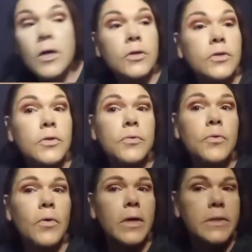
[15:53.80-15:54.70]
too
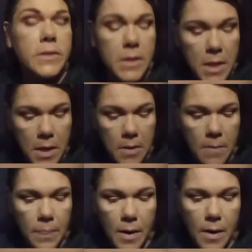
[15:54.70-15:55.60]
crazy.
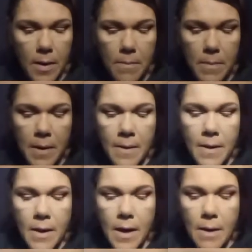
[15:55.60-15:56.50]
I'm
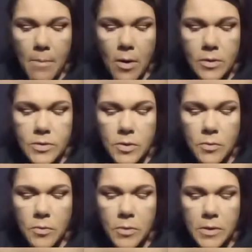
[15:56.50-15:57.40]
also
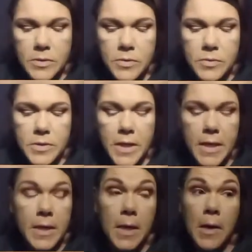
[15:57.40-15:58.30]
going to
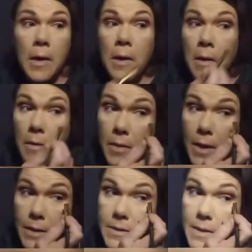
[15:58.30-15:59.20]
take
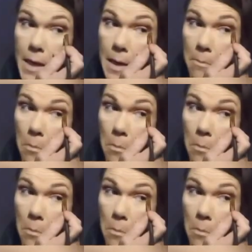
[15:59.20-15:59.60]
that same